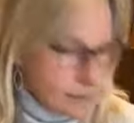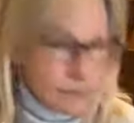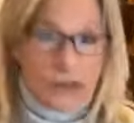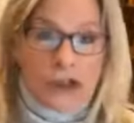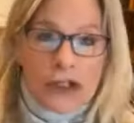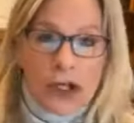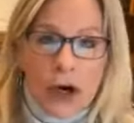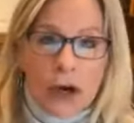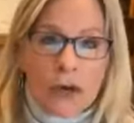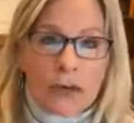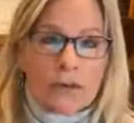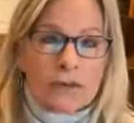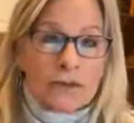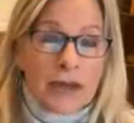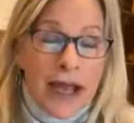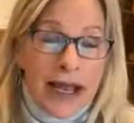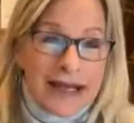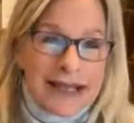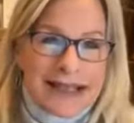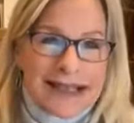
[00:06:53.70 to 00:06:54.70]
So
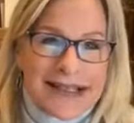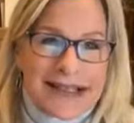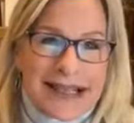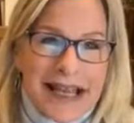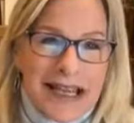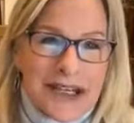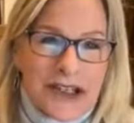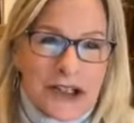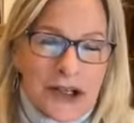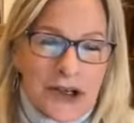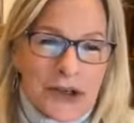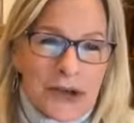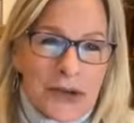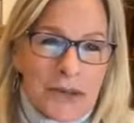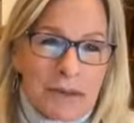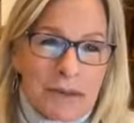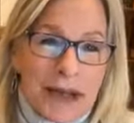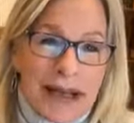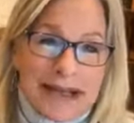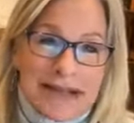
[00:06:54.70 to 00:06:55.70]
stay tuned
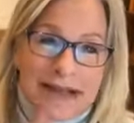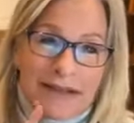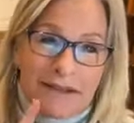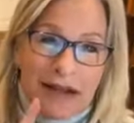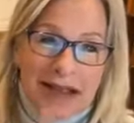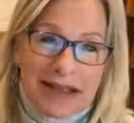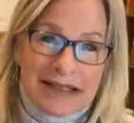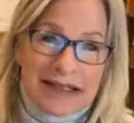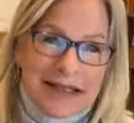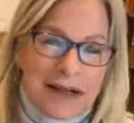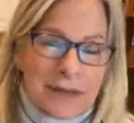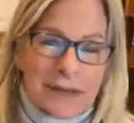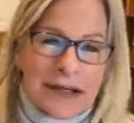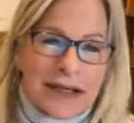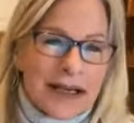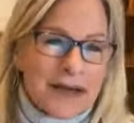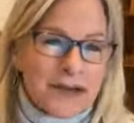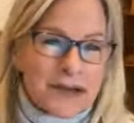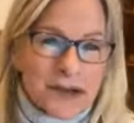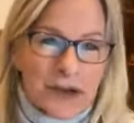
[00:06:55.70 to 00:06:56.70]
because I've got
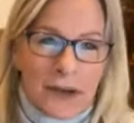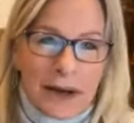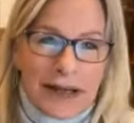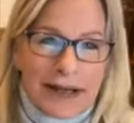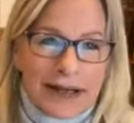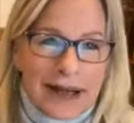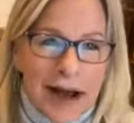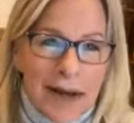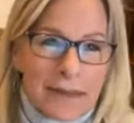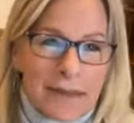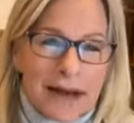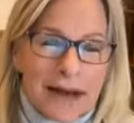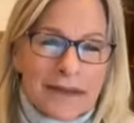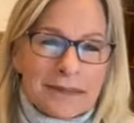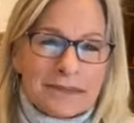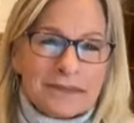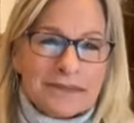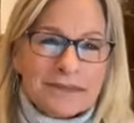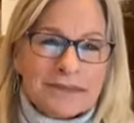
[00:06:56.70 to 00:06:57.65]
something else great coming up.